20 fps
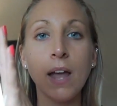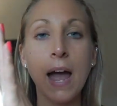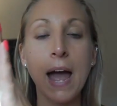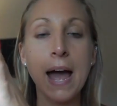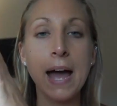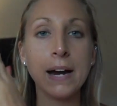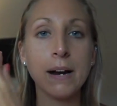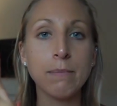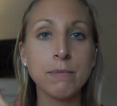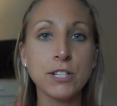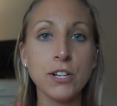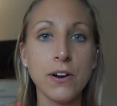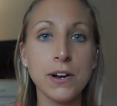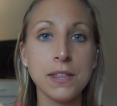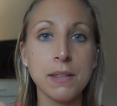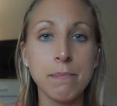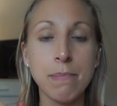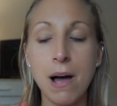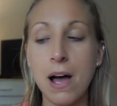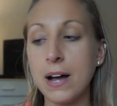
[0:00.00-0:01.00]
And I'm
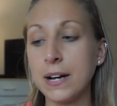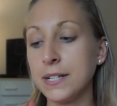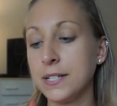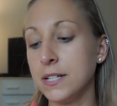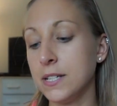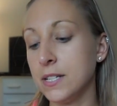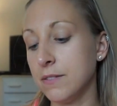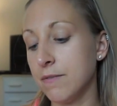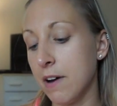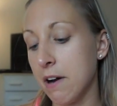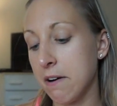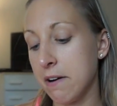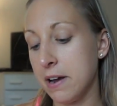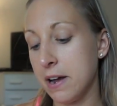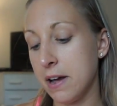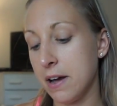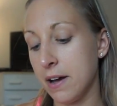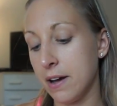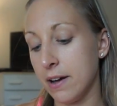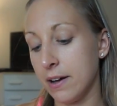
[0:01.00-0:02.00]
sorry, the box is
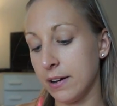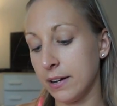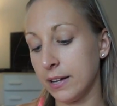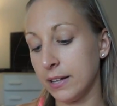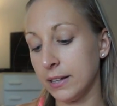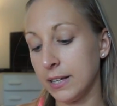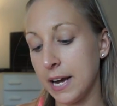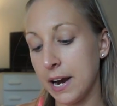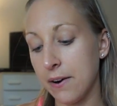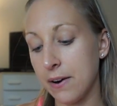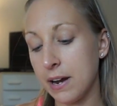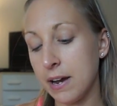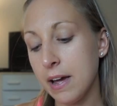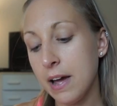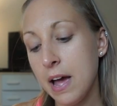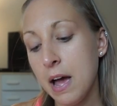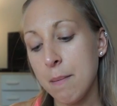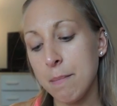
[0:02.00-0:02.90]
very glary,